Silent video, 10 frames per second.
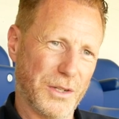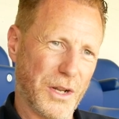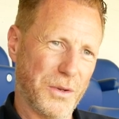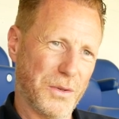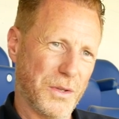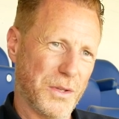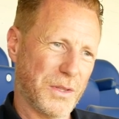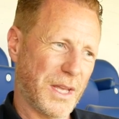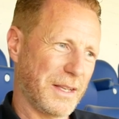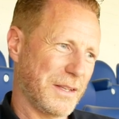you know,
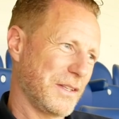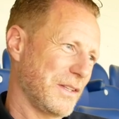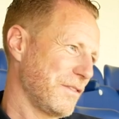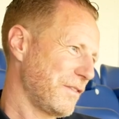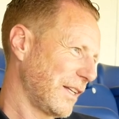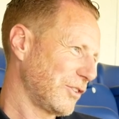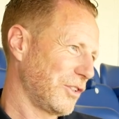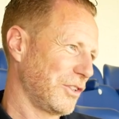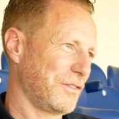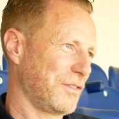they fans
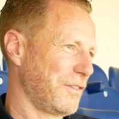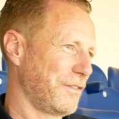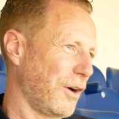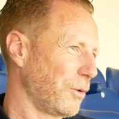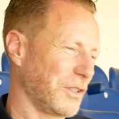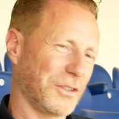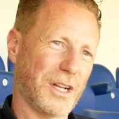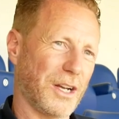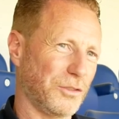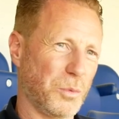could have folded
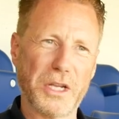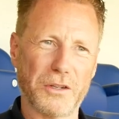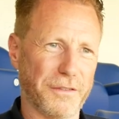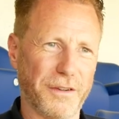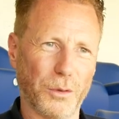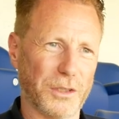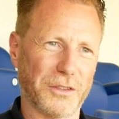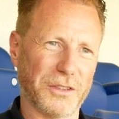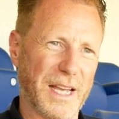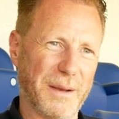on us, we could have
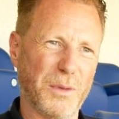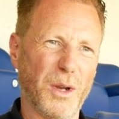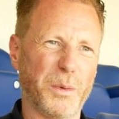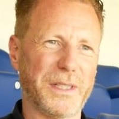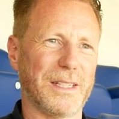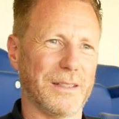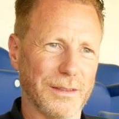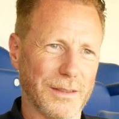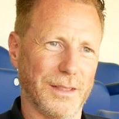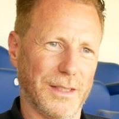folded on them, we
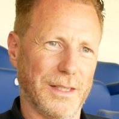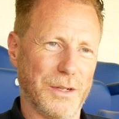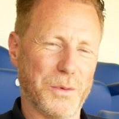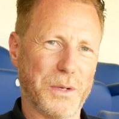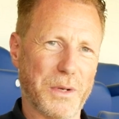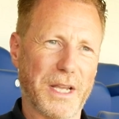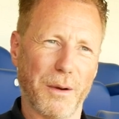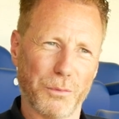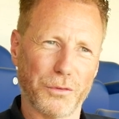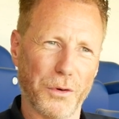didn't. We
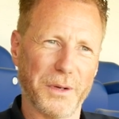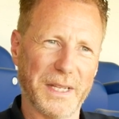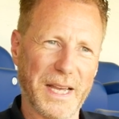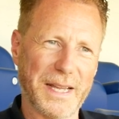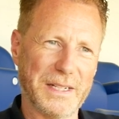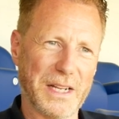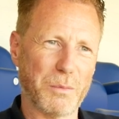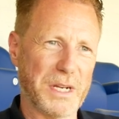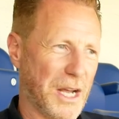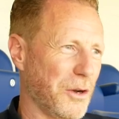come through at the end,
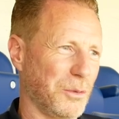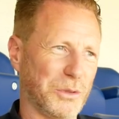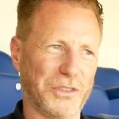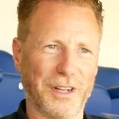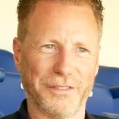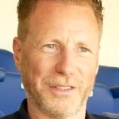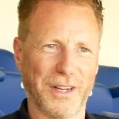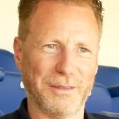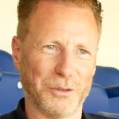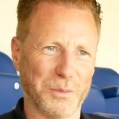and we know there was tough
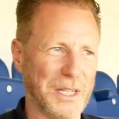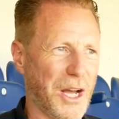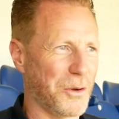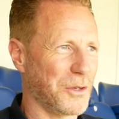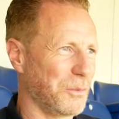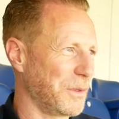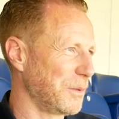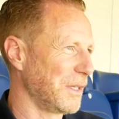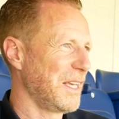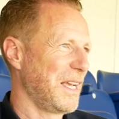times, and we know that we
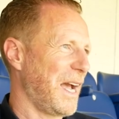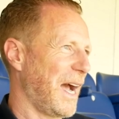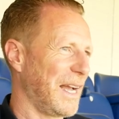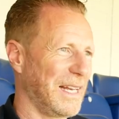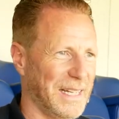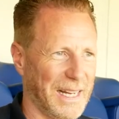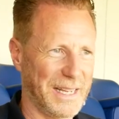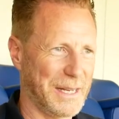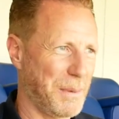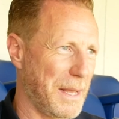were
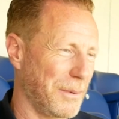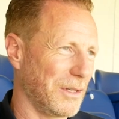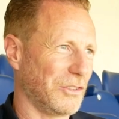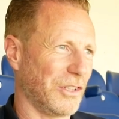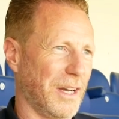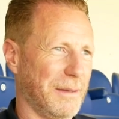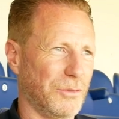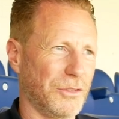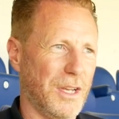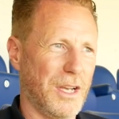alienated people at
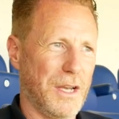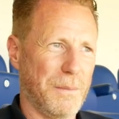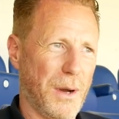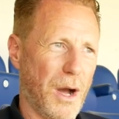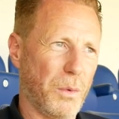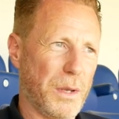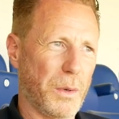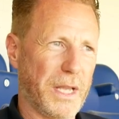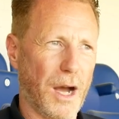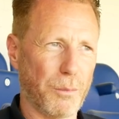times, but
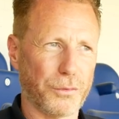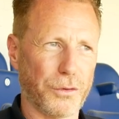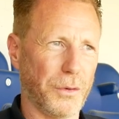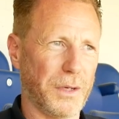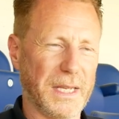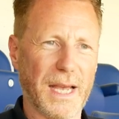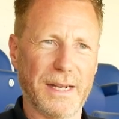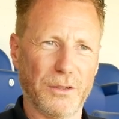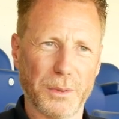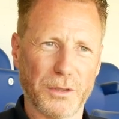we come through at the
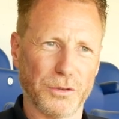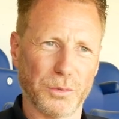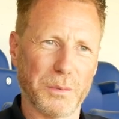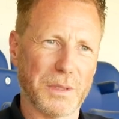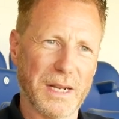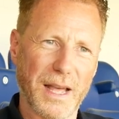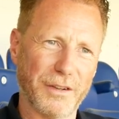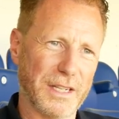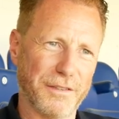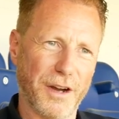end because we would
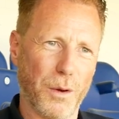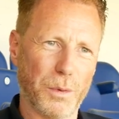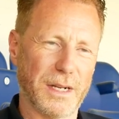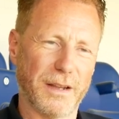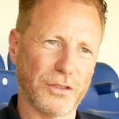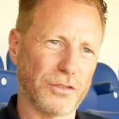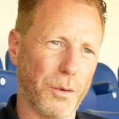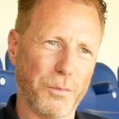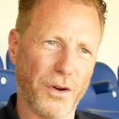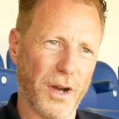never give up, we'd never
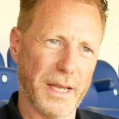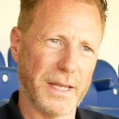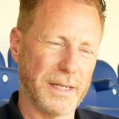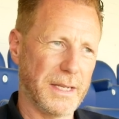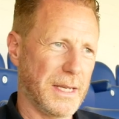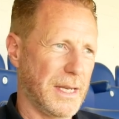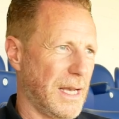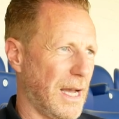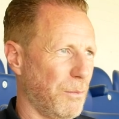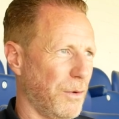stop fighting,
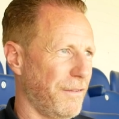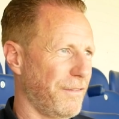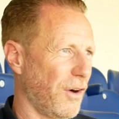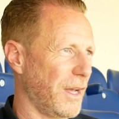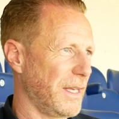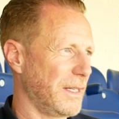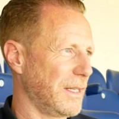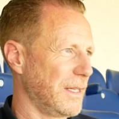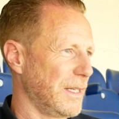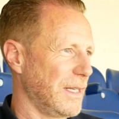and we're
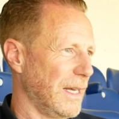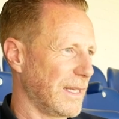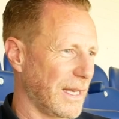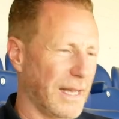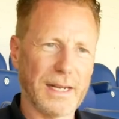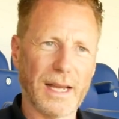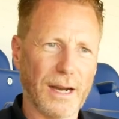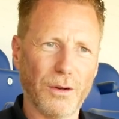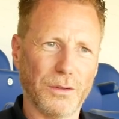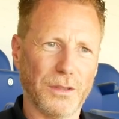fighting again
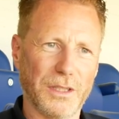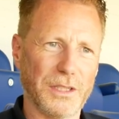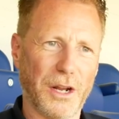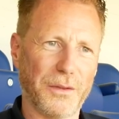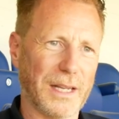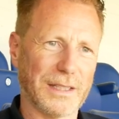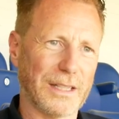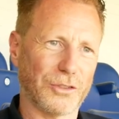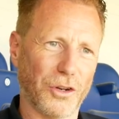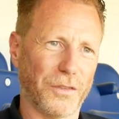now. You know,
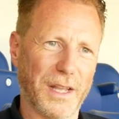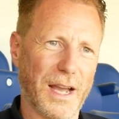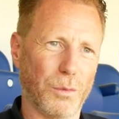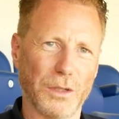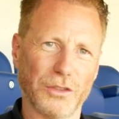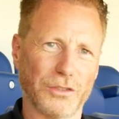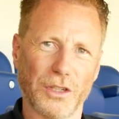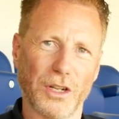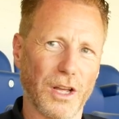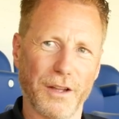that's gone now. We're just
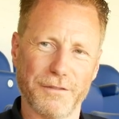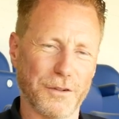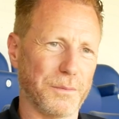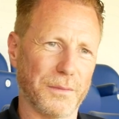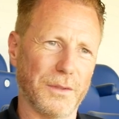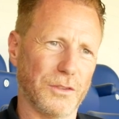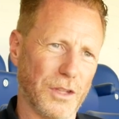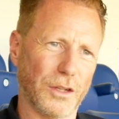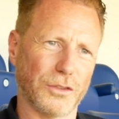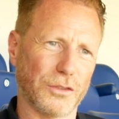going to learn from
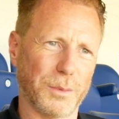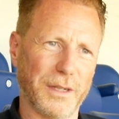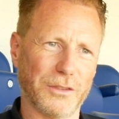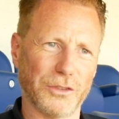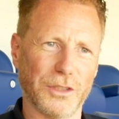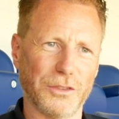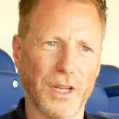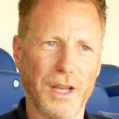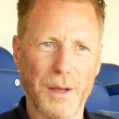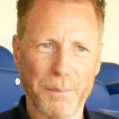those experiences,
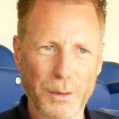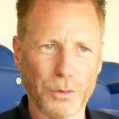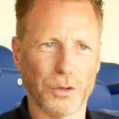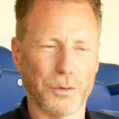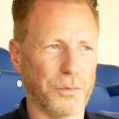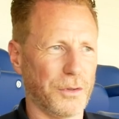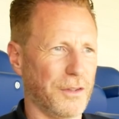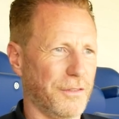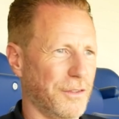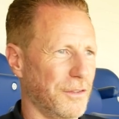build on them for
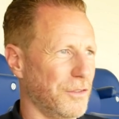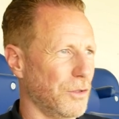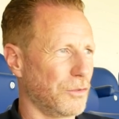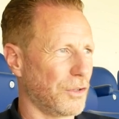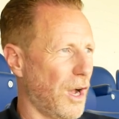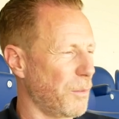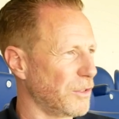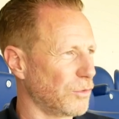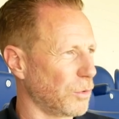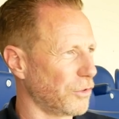the future, and
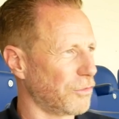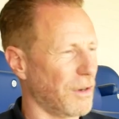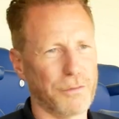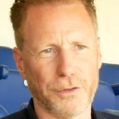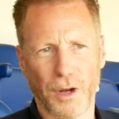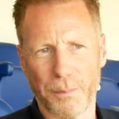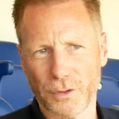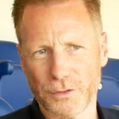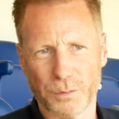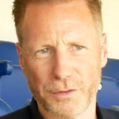we just want to strengthen our
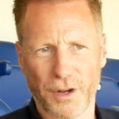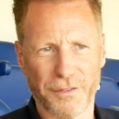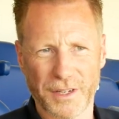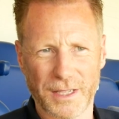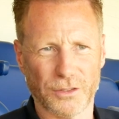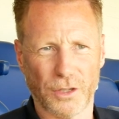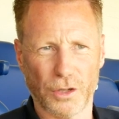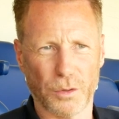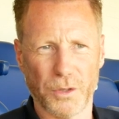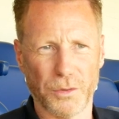bond with our fans and
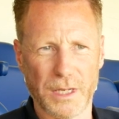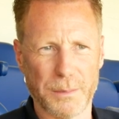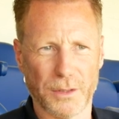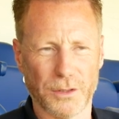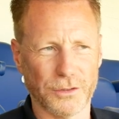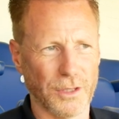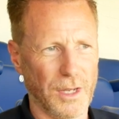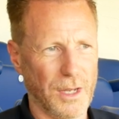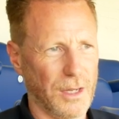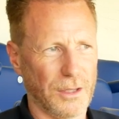our community, because,
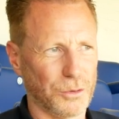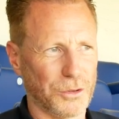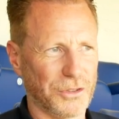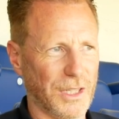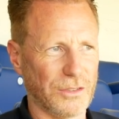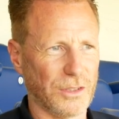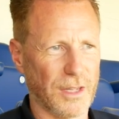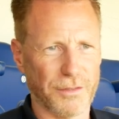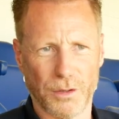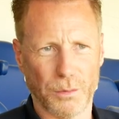as I always say,
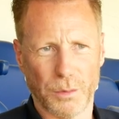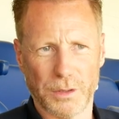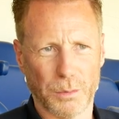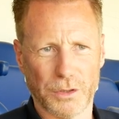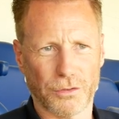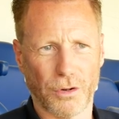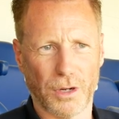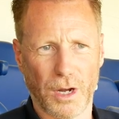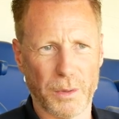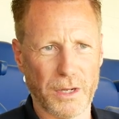together we're
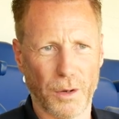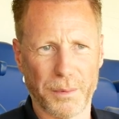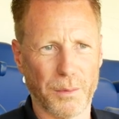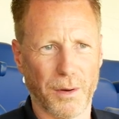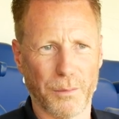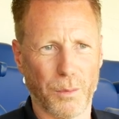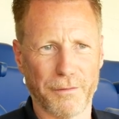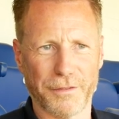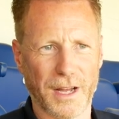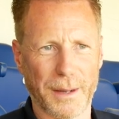stronger. We've got to be
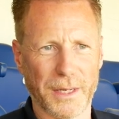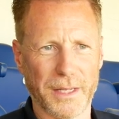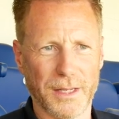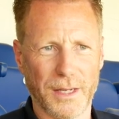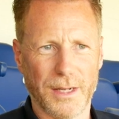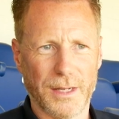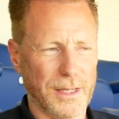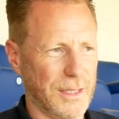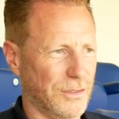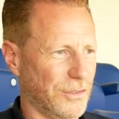one family.
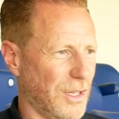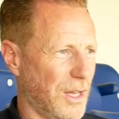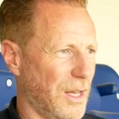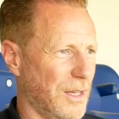It's